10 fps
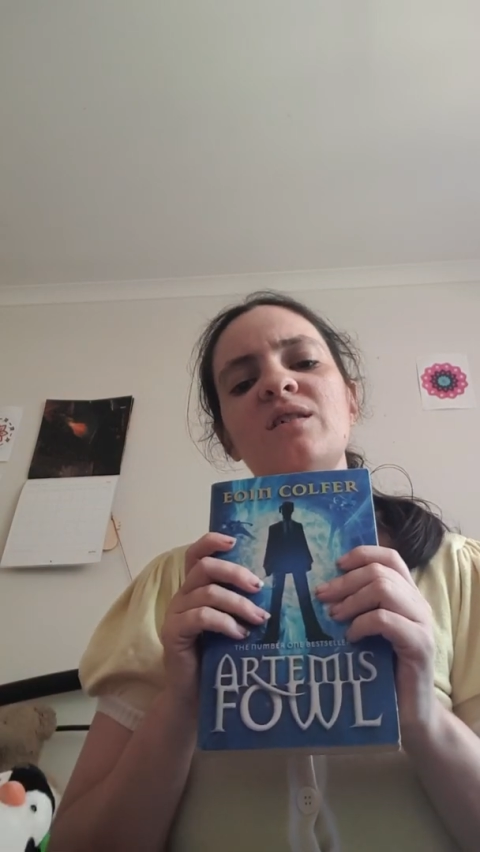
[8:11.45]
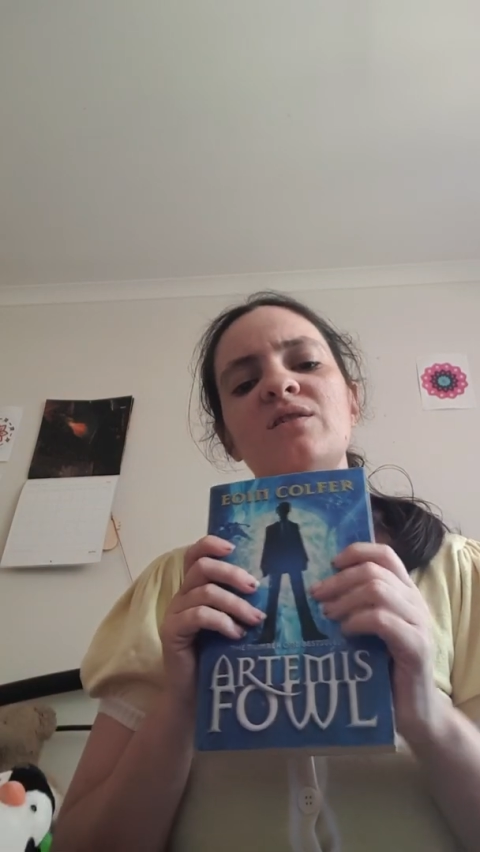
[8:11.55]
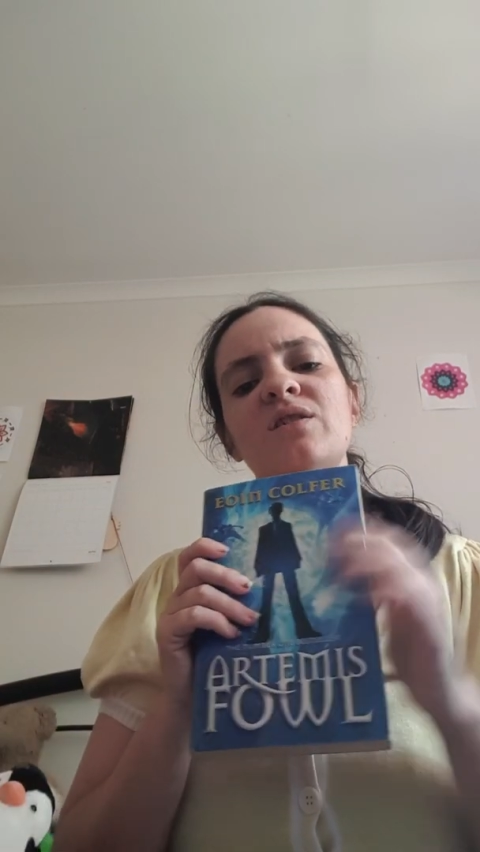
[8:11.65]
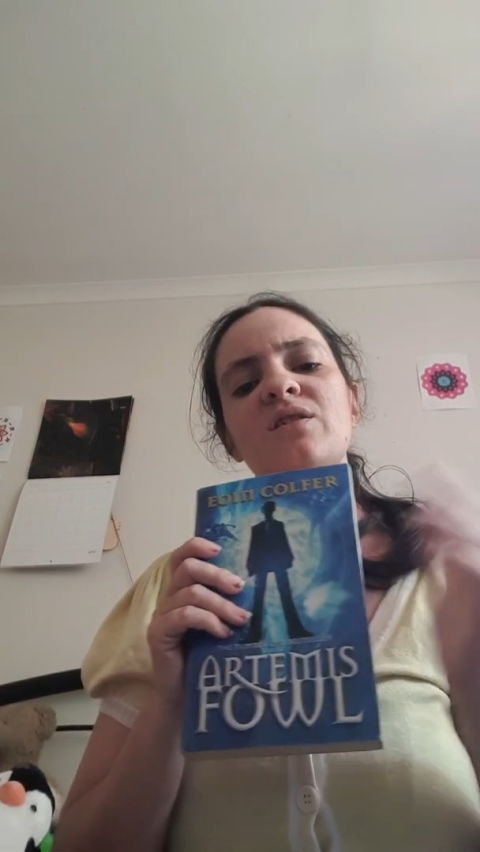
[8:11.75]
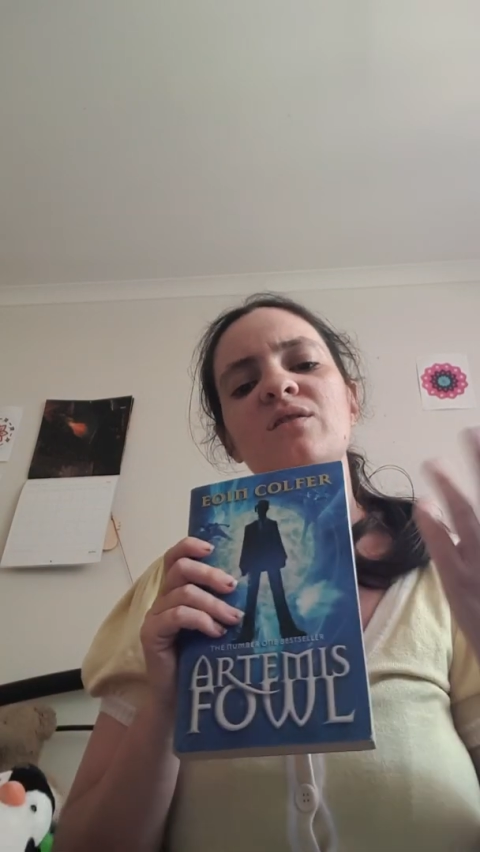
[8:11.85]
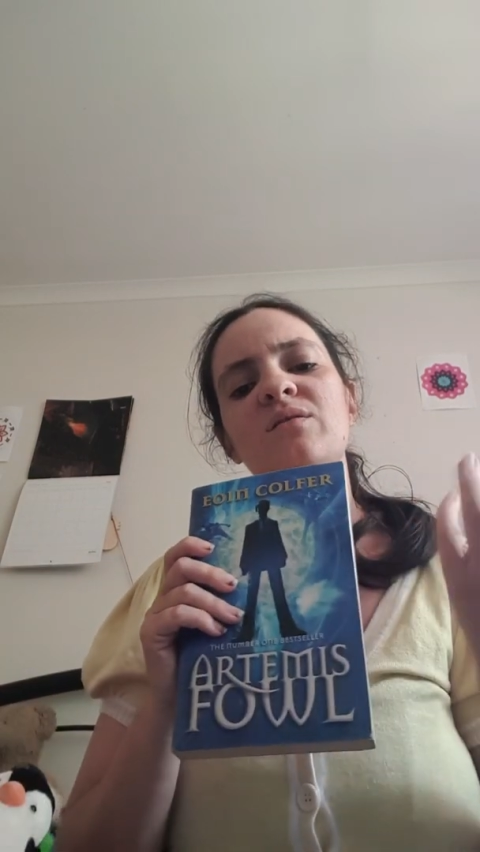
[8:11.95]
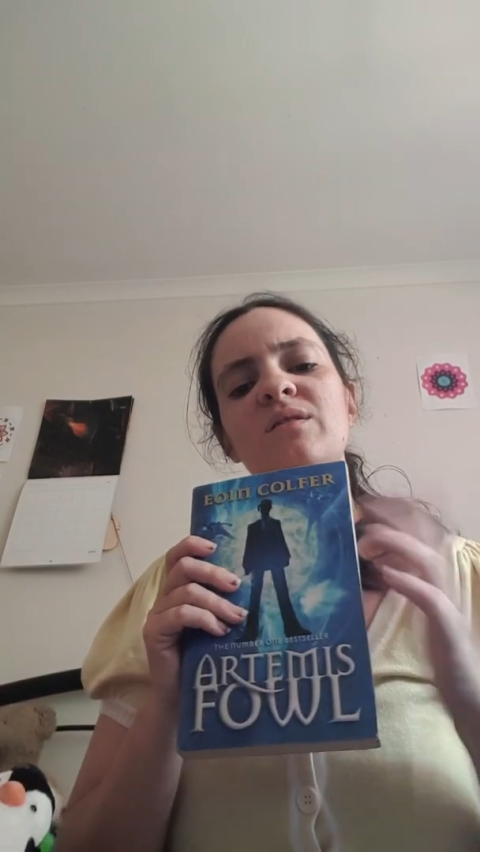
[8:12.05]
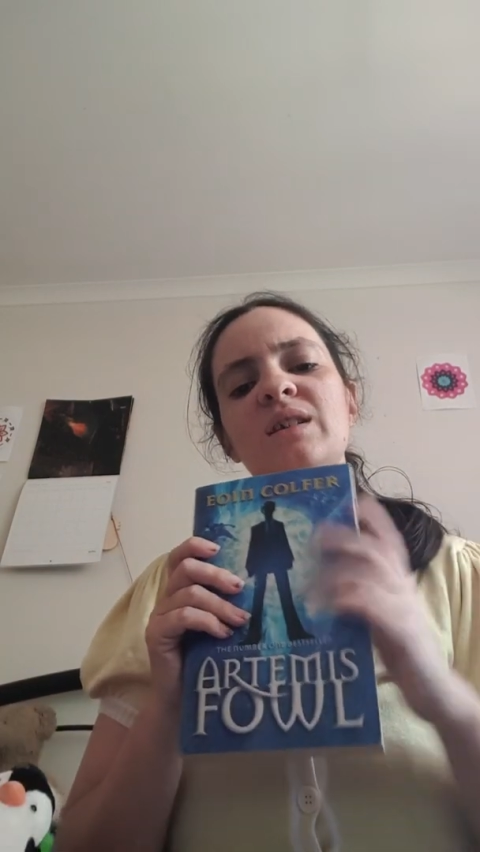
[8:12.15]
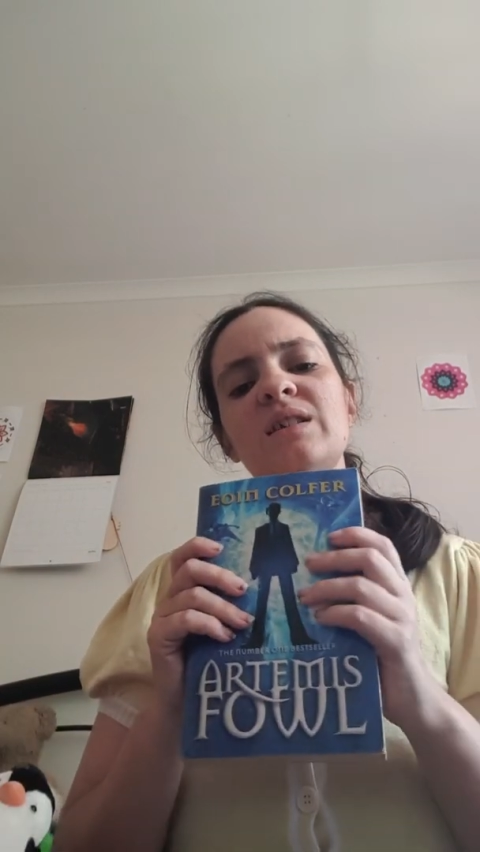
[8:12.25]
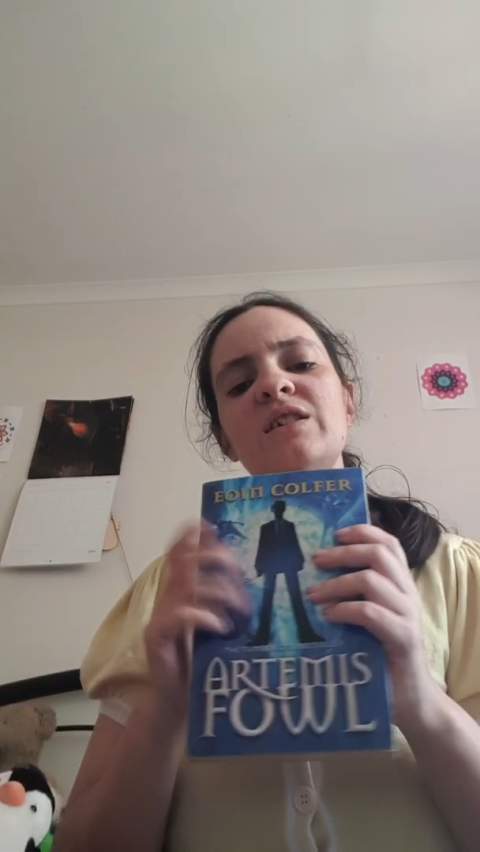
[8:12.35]
So
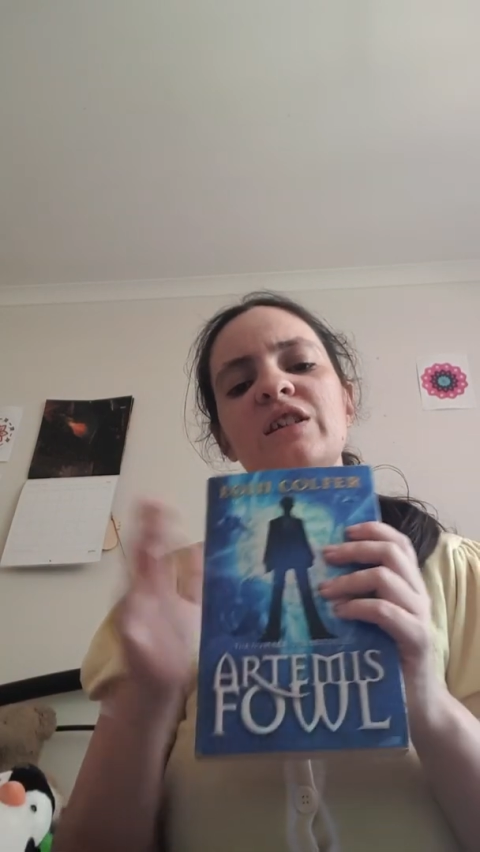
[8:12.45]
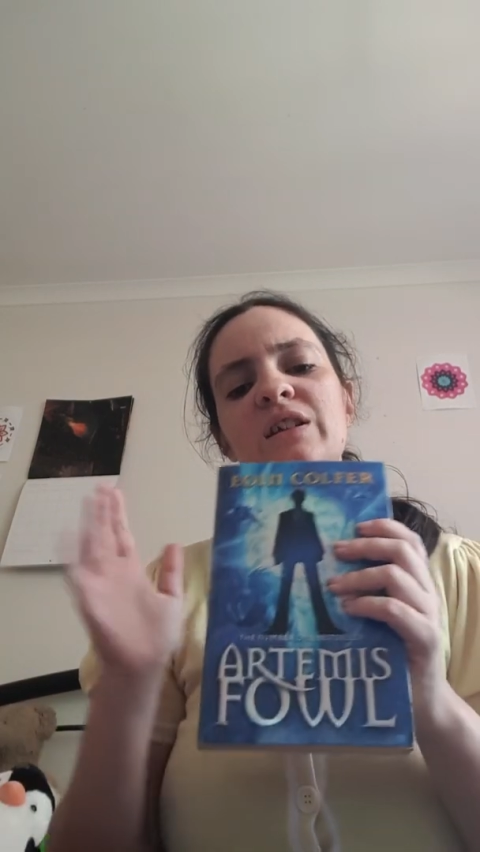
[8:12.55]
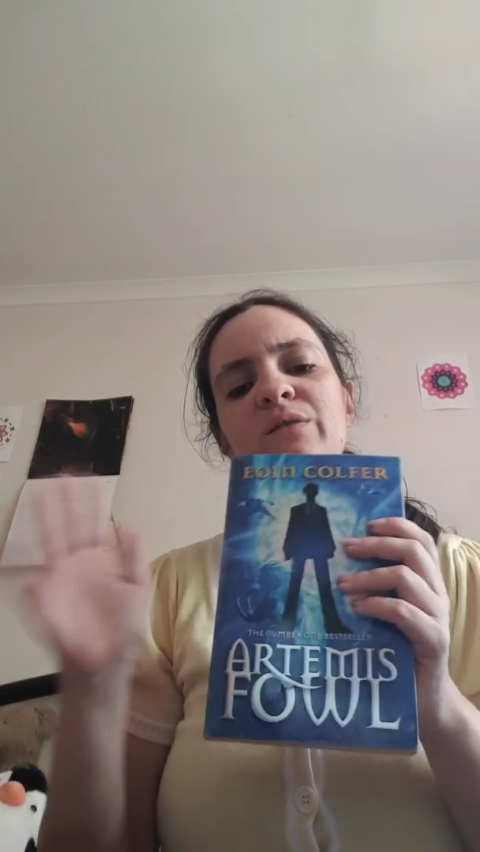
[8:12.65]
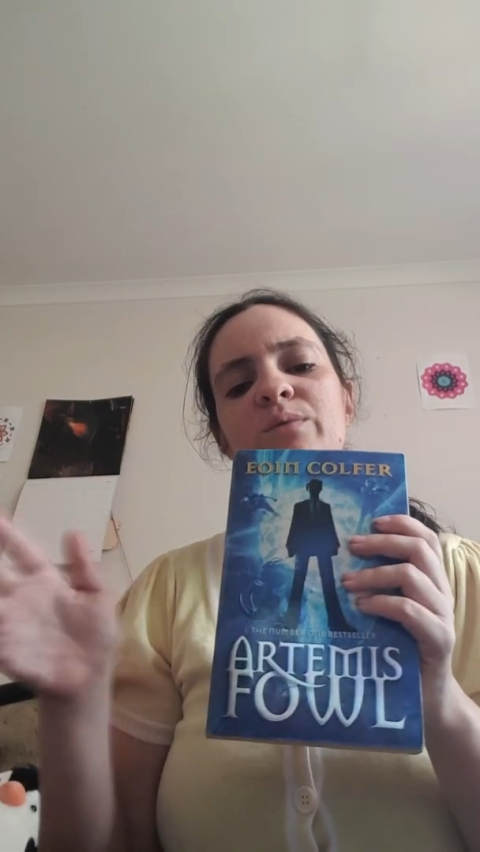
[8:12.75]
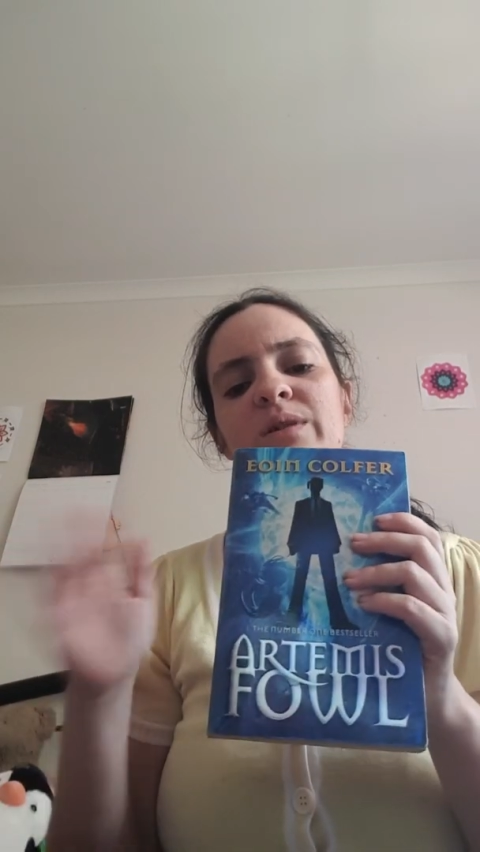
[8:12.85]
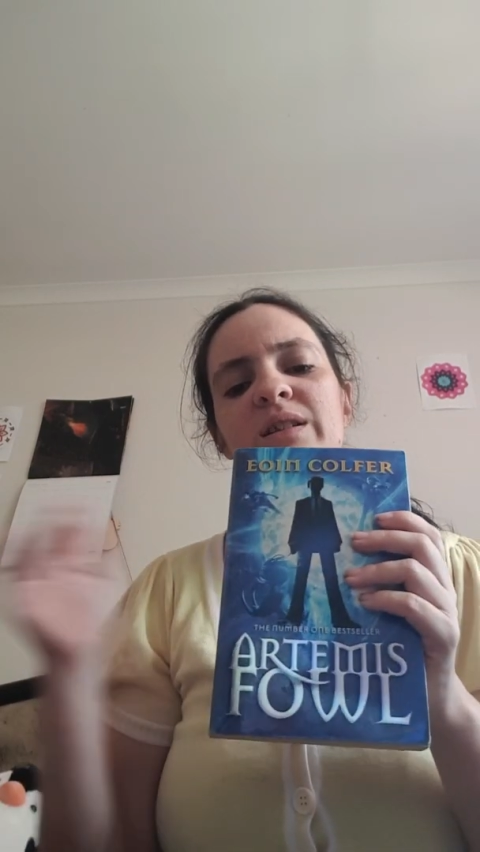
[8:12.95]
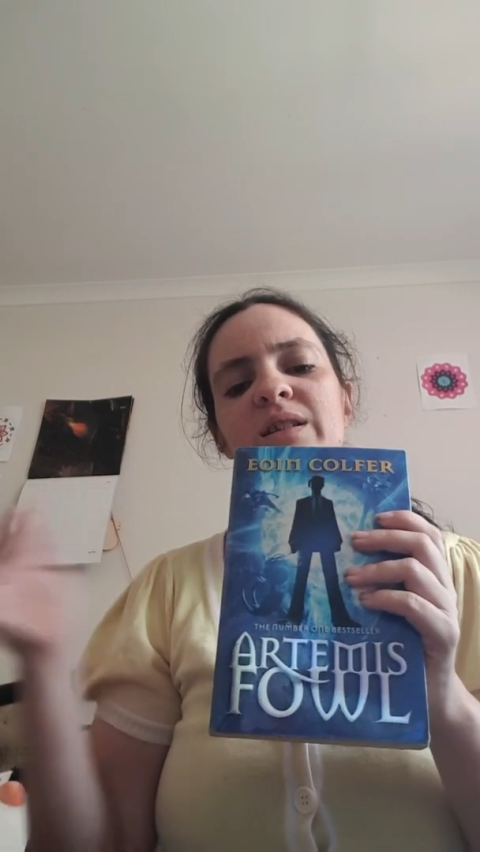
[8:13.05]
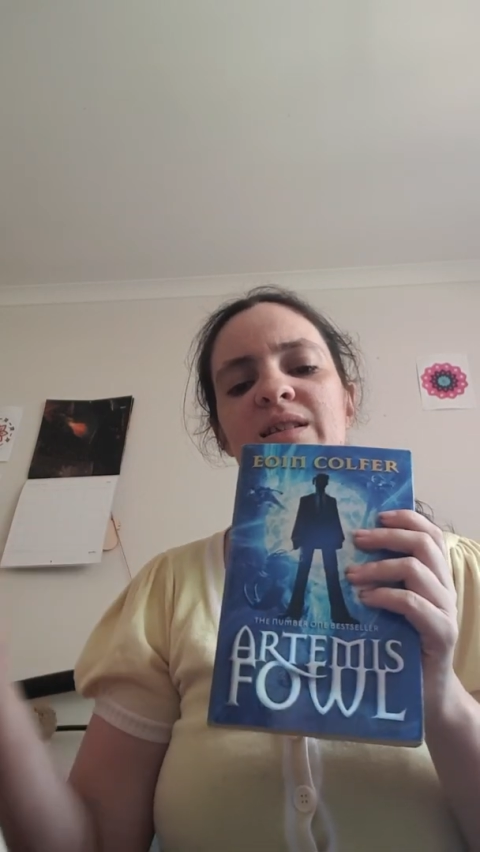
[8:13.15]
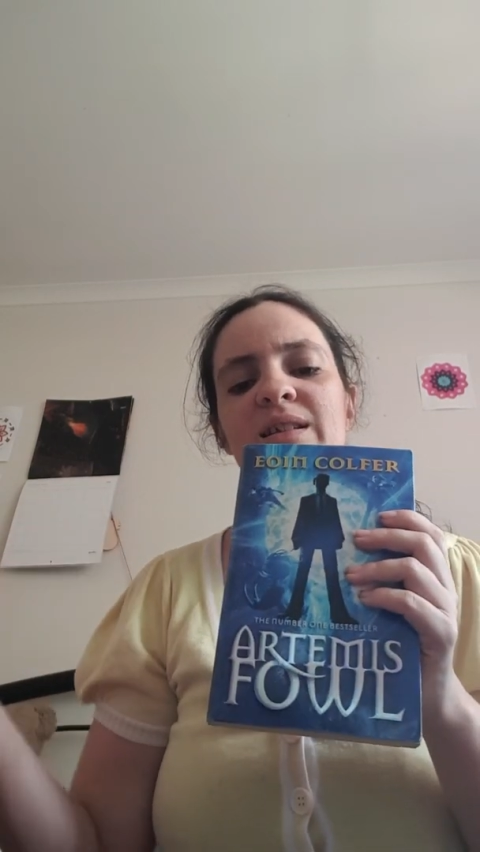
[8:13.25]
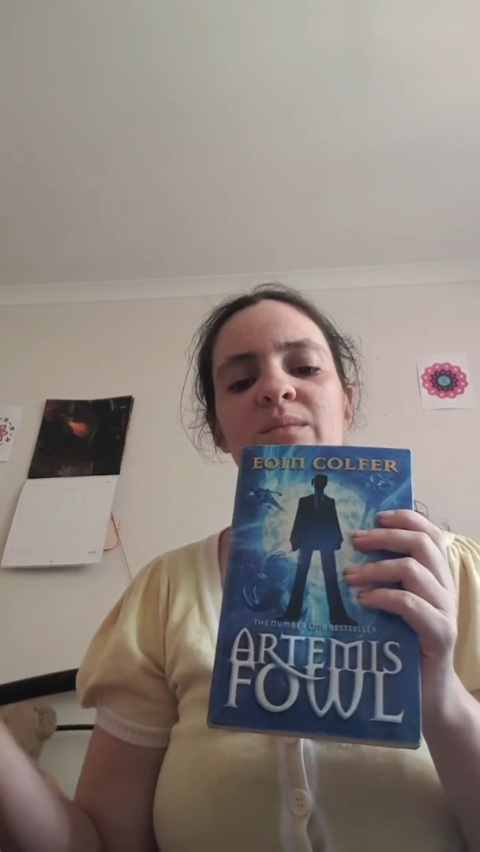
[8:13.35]
next year we'll get
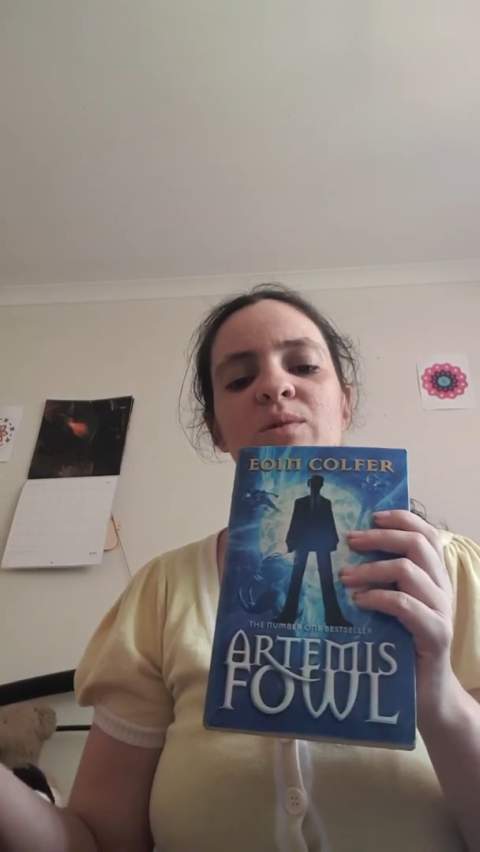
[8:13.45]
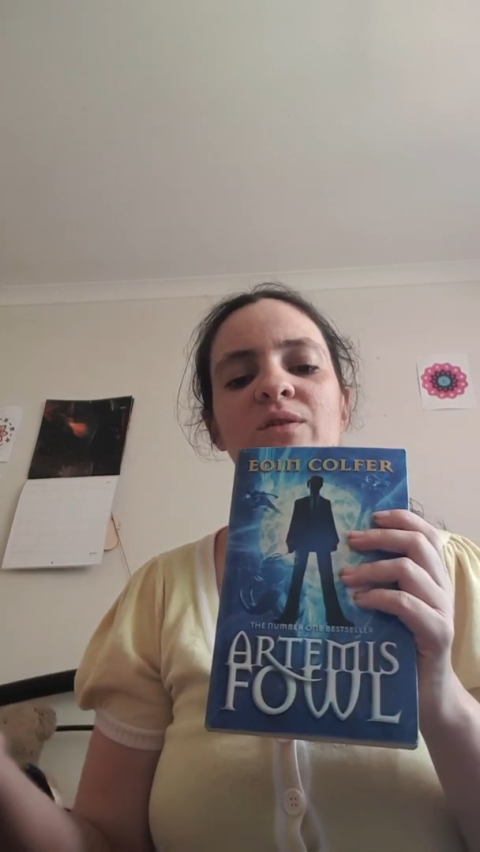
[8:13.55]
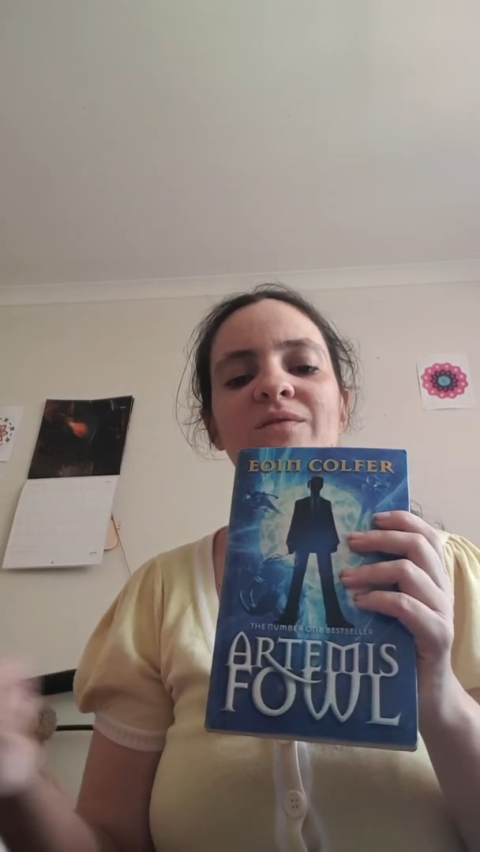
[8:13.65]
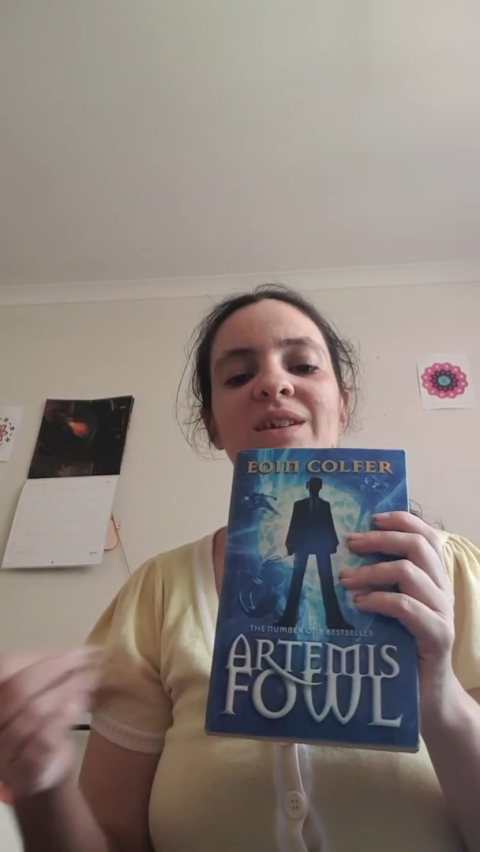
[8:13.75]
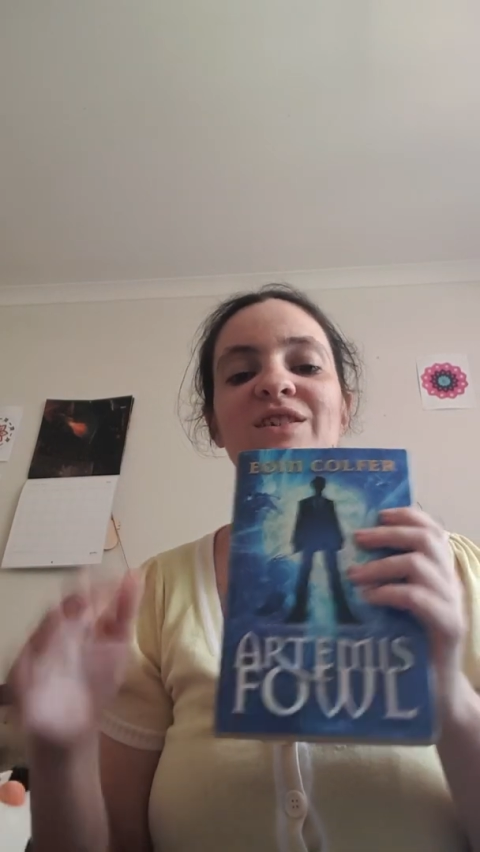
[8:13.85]
to see the movie,